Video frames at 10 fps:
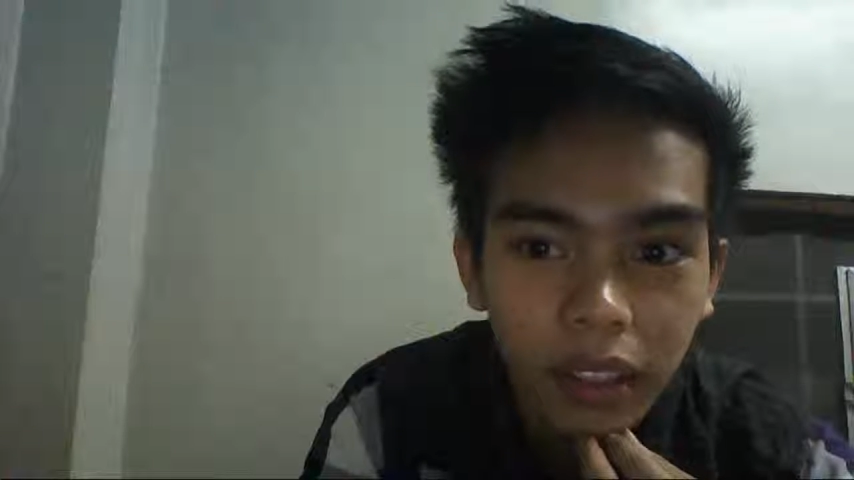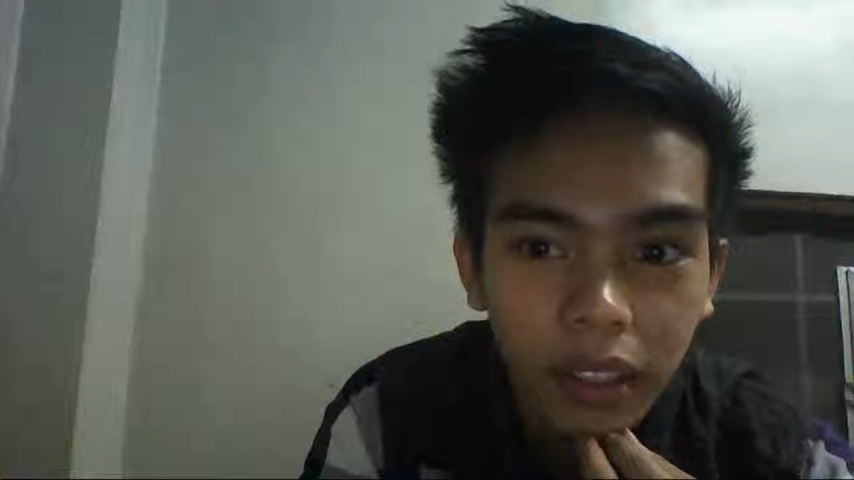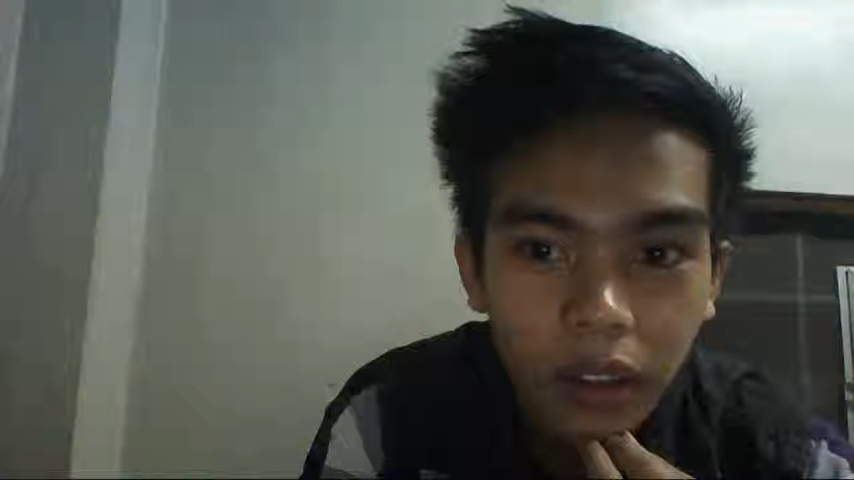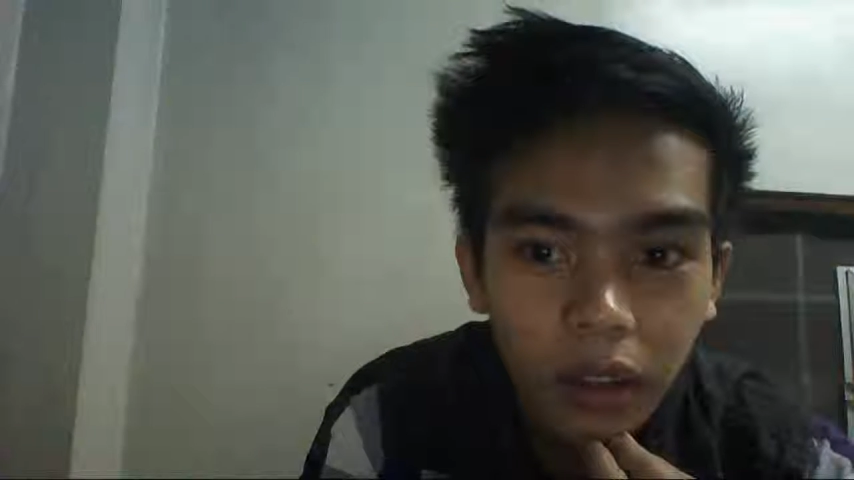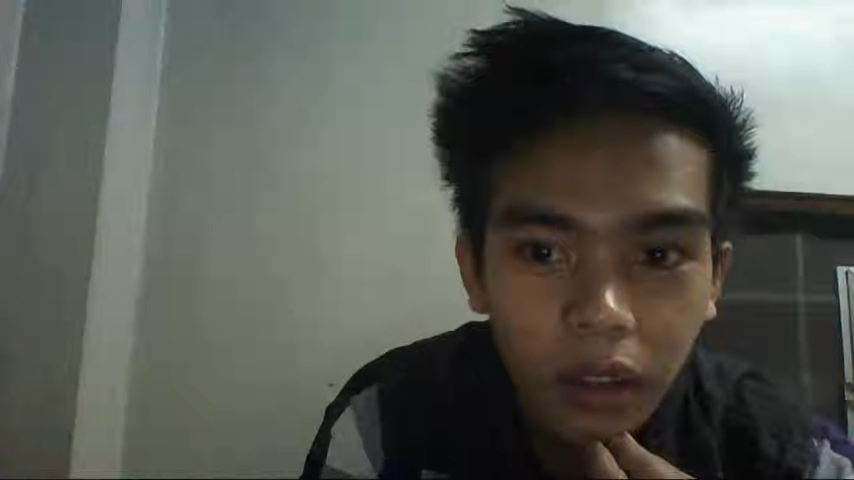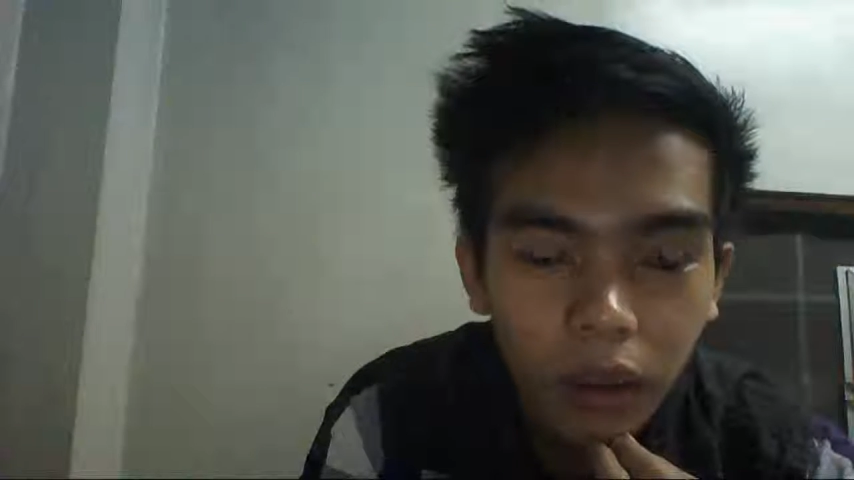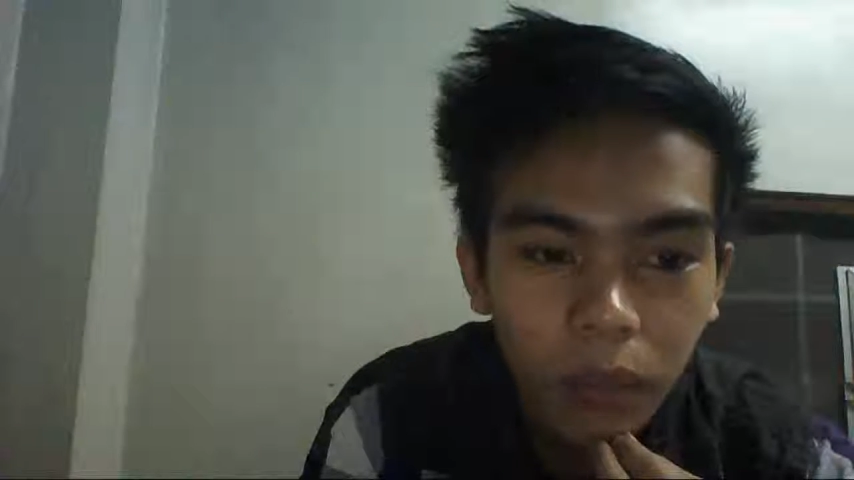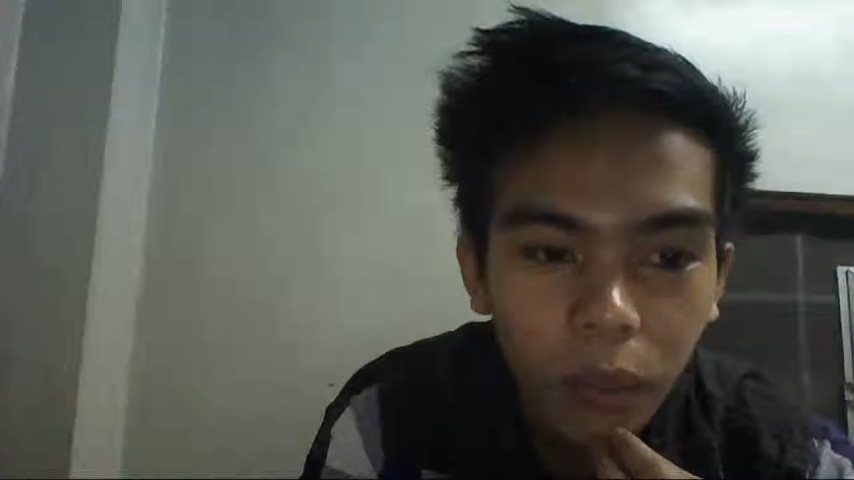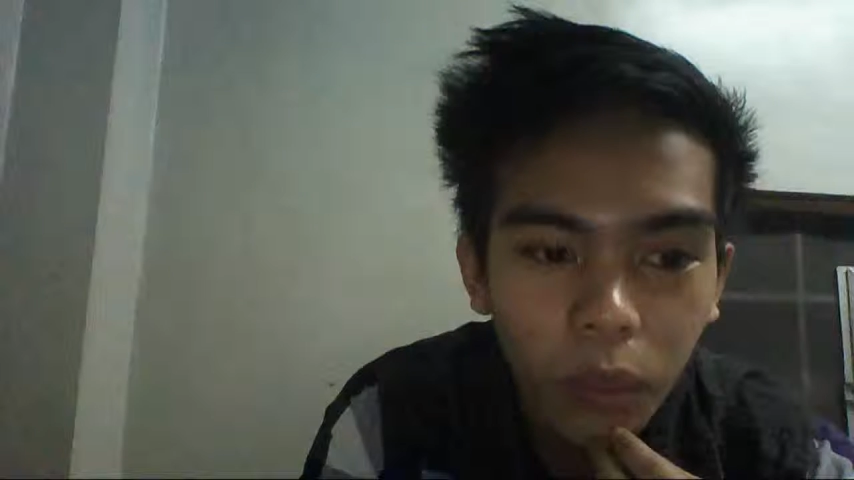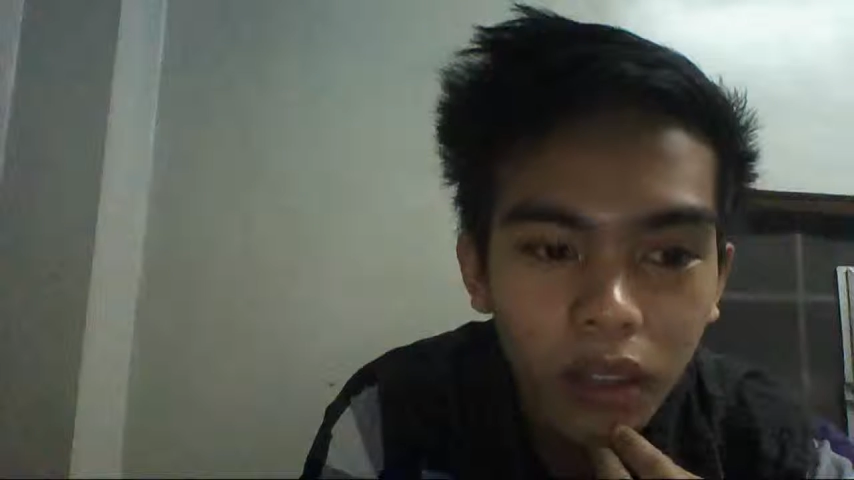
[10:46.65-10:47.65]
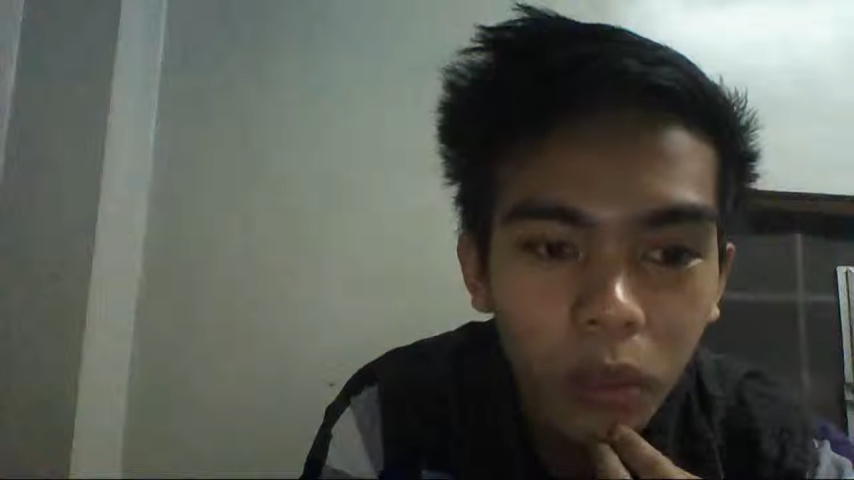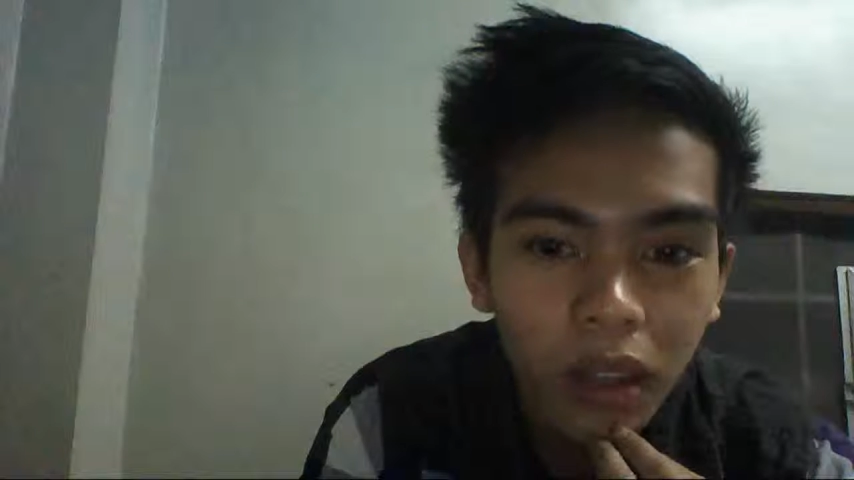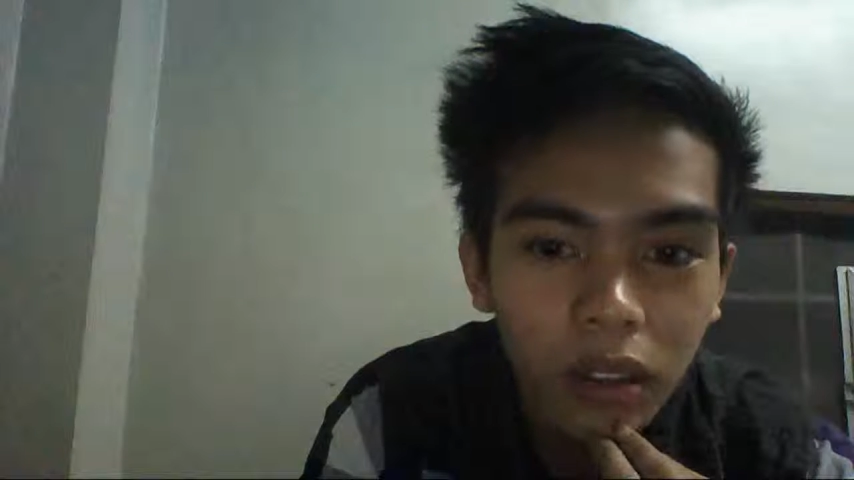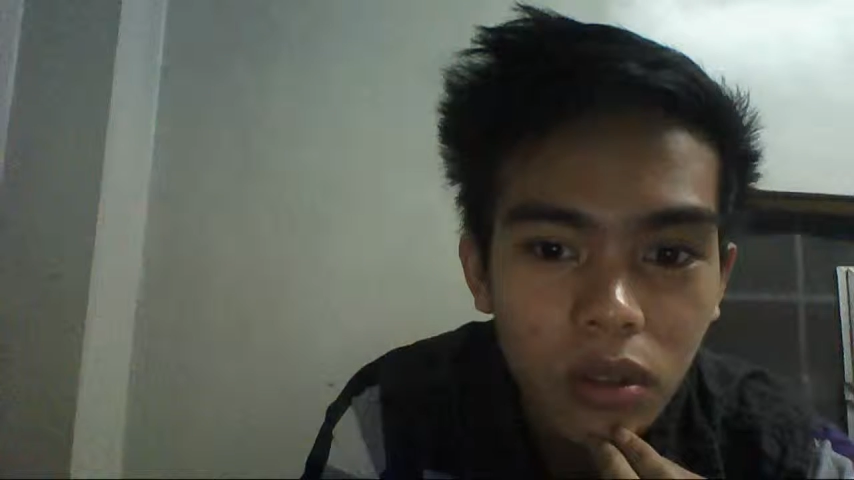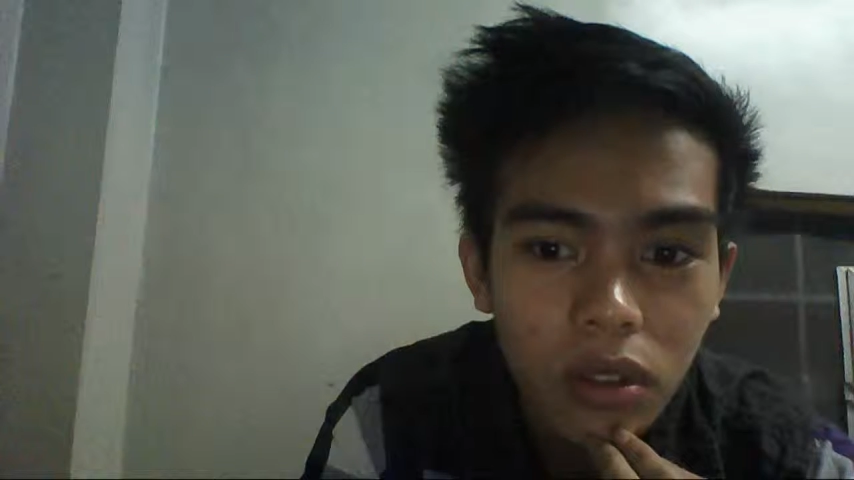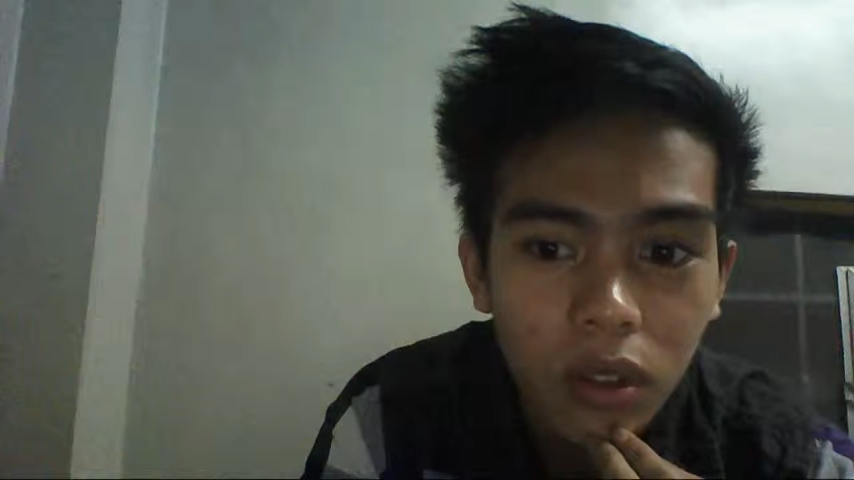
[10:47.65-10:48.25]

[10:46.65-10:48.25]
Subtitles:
when they wanted to slow